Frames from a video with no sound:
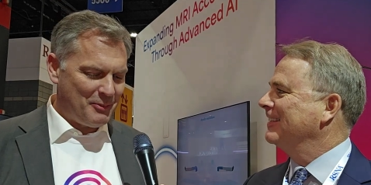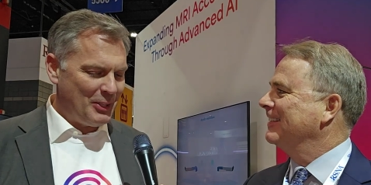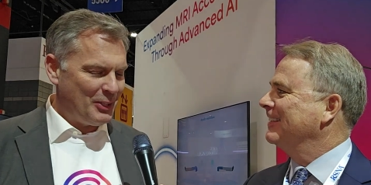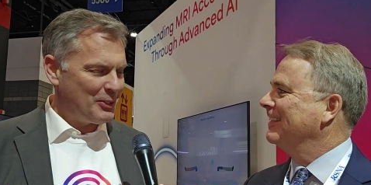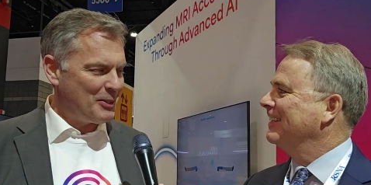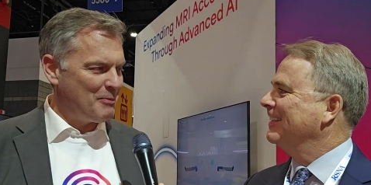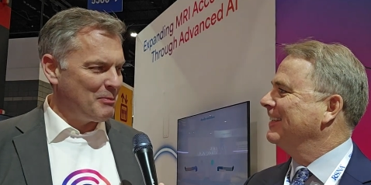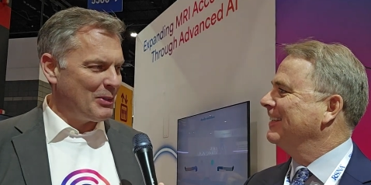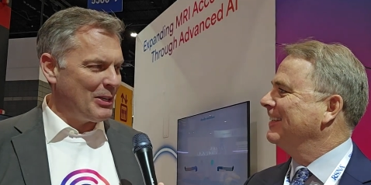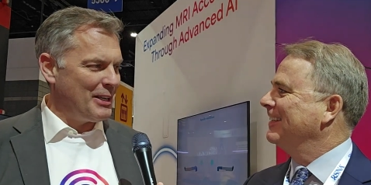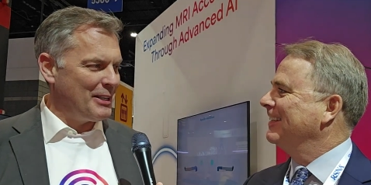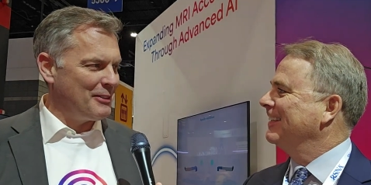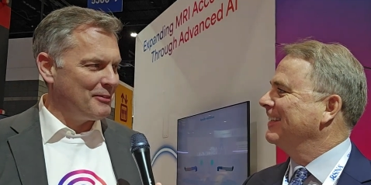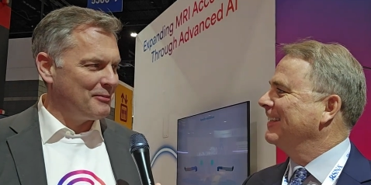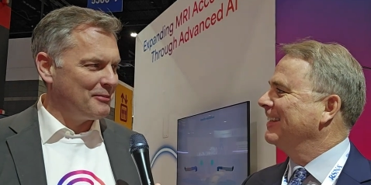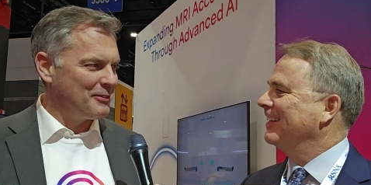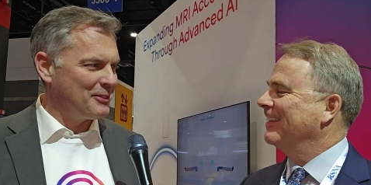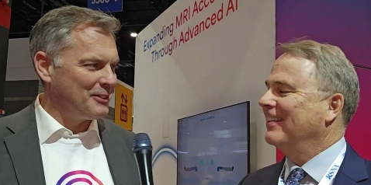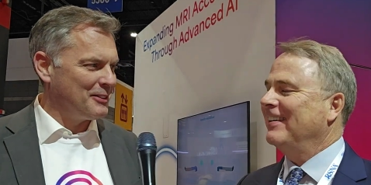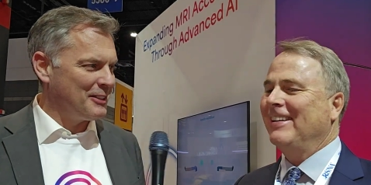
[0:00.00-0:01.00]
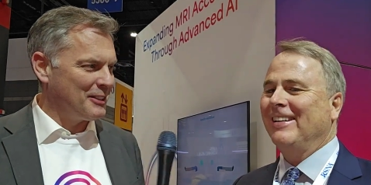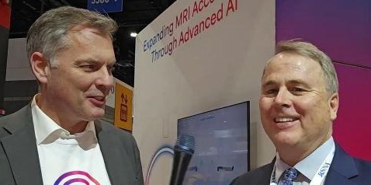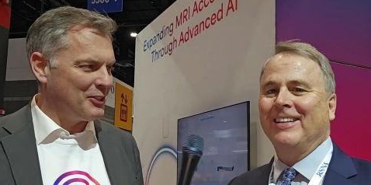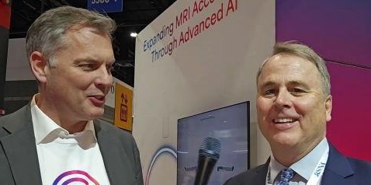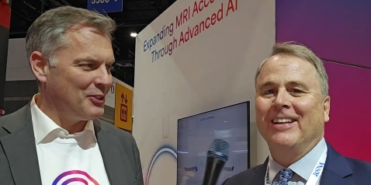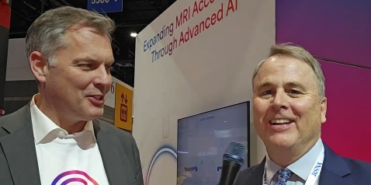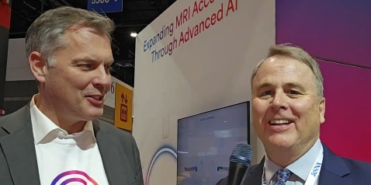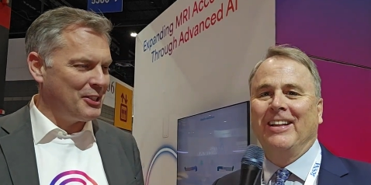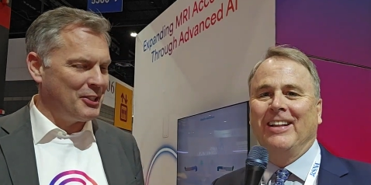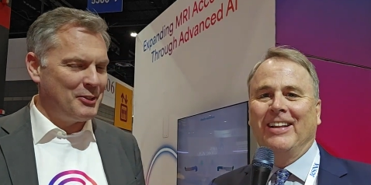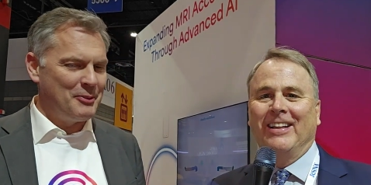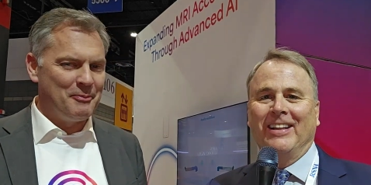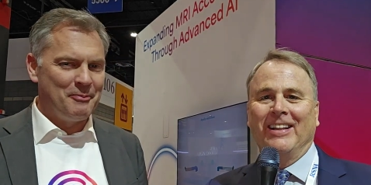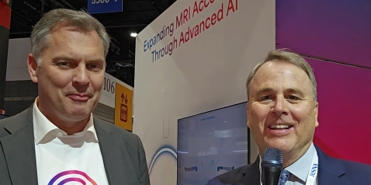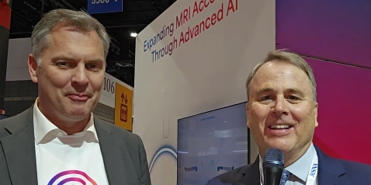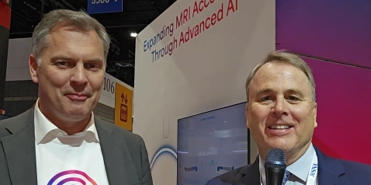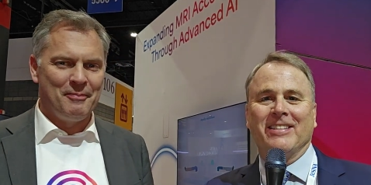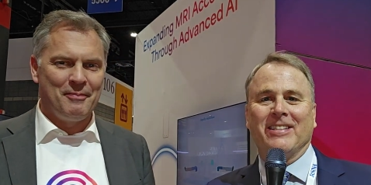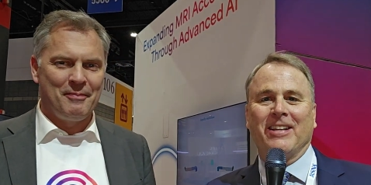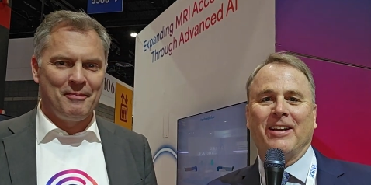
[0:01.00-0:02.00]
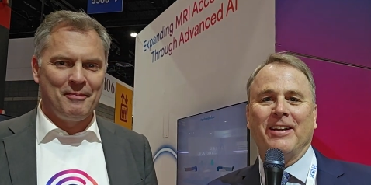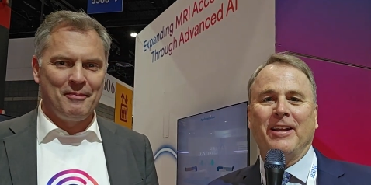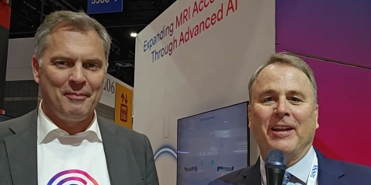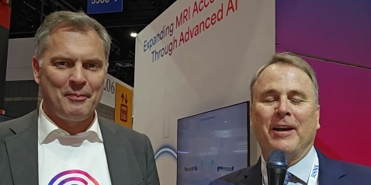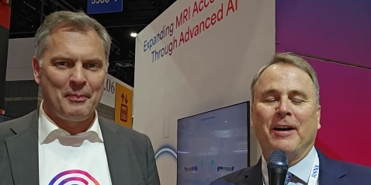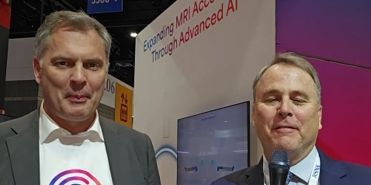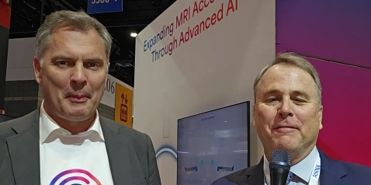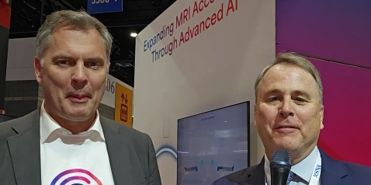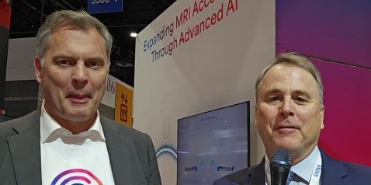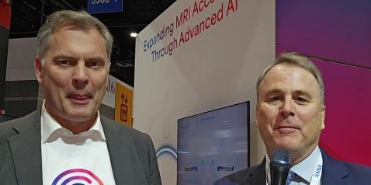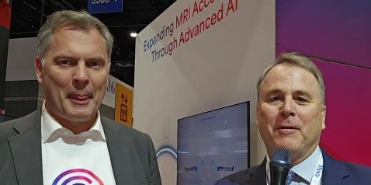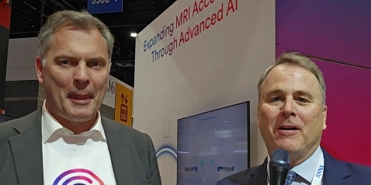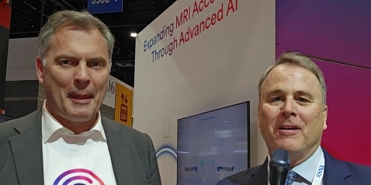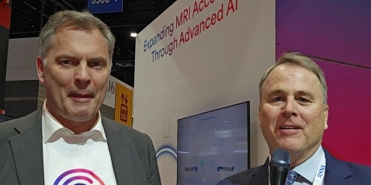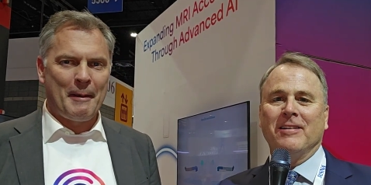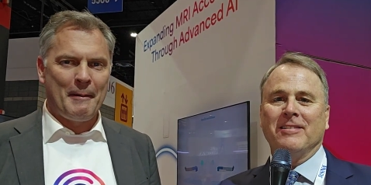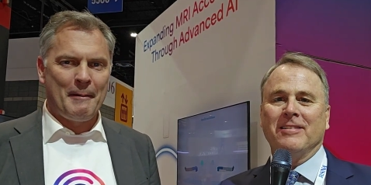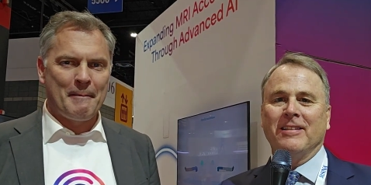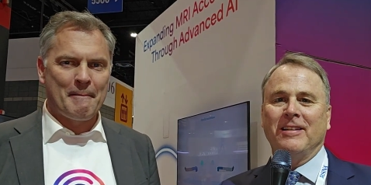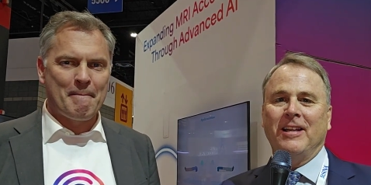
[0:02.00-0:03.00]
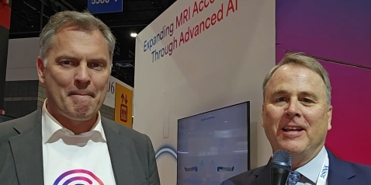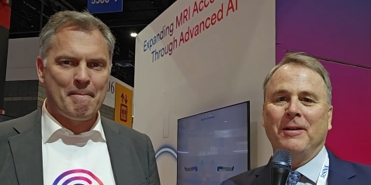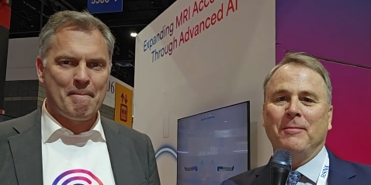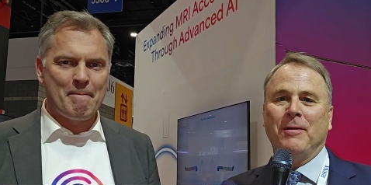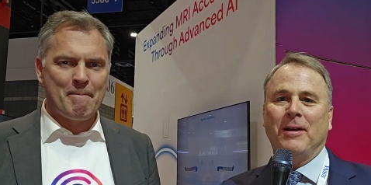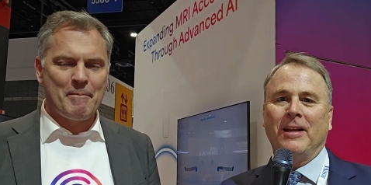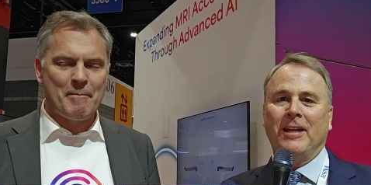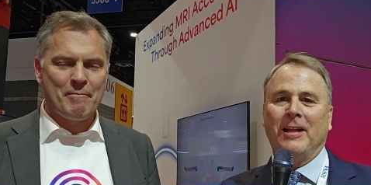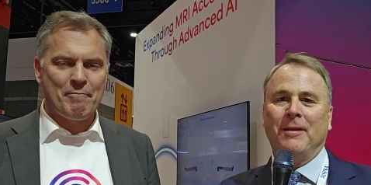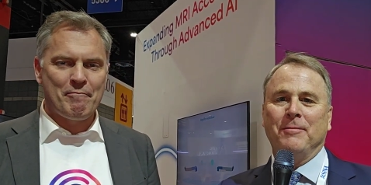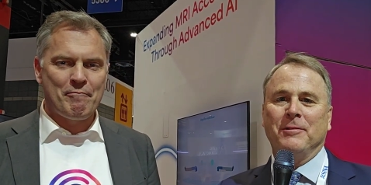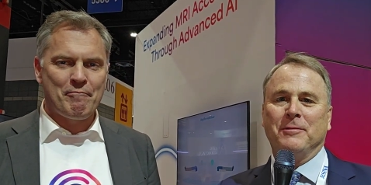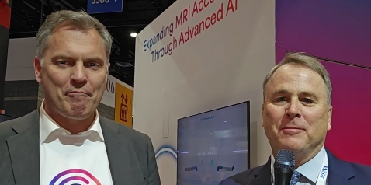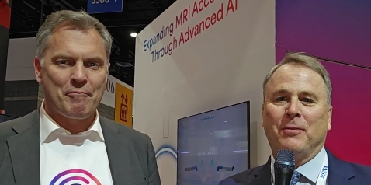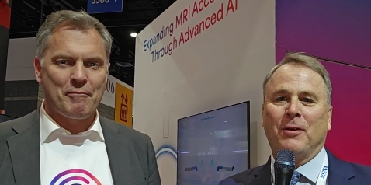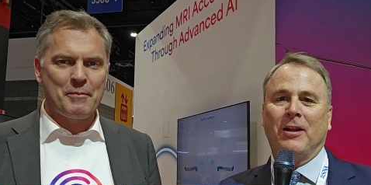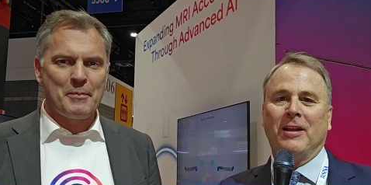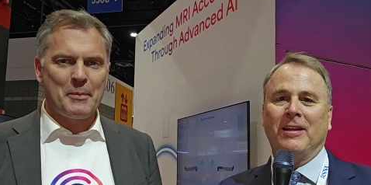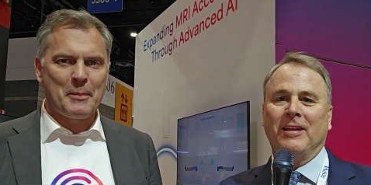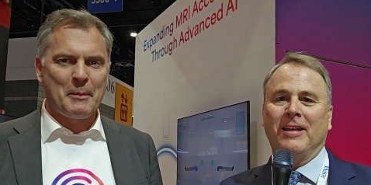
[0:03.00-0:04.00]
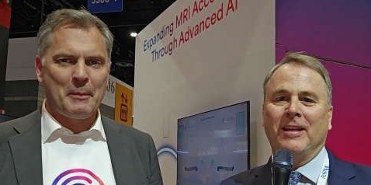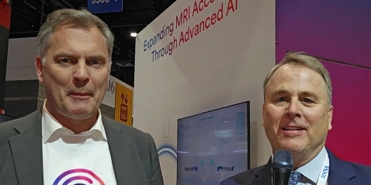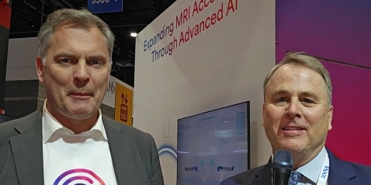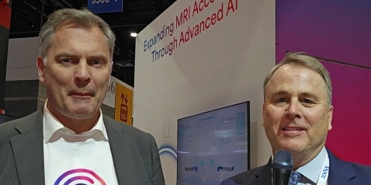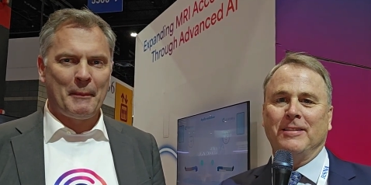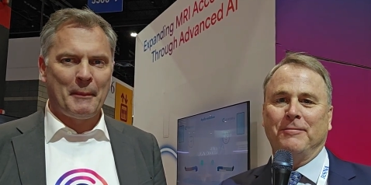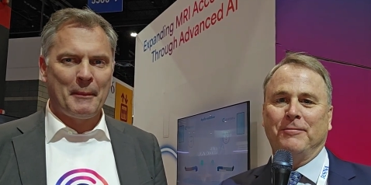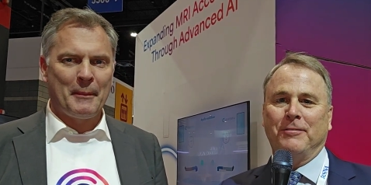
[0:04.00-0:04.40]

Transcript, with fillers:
Speaker 1: Welcome, Brian. All right. see. Signing off from RSNA, my name is Brian Casey